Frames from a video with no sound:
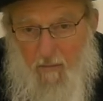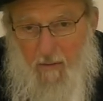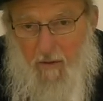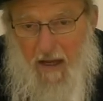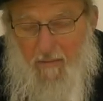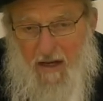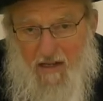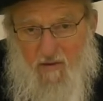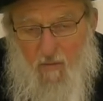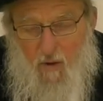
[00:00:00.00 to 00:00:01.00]
people came and
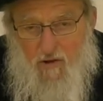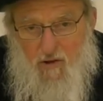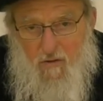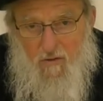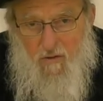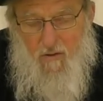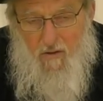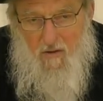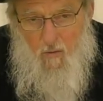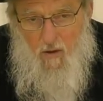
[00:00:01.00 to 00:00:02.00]
asked him questions,
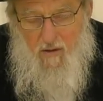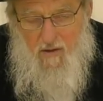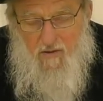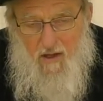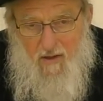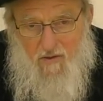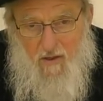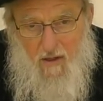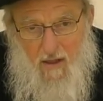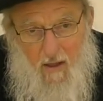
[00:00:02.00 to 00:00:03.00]
he says,
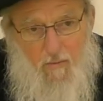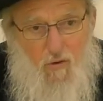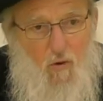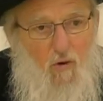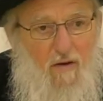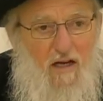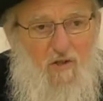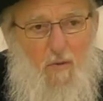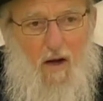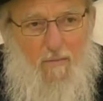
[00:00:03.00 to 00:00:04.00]
Imdu uv
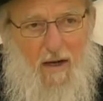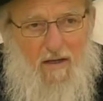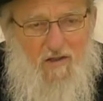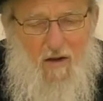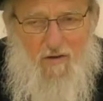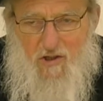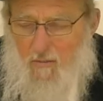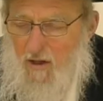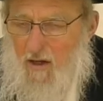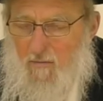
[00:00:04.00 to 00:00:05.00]
eshba mayitzav Hashem
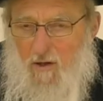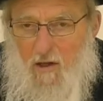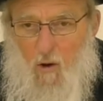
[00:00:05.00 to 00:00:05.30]
lechem.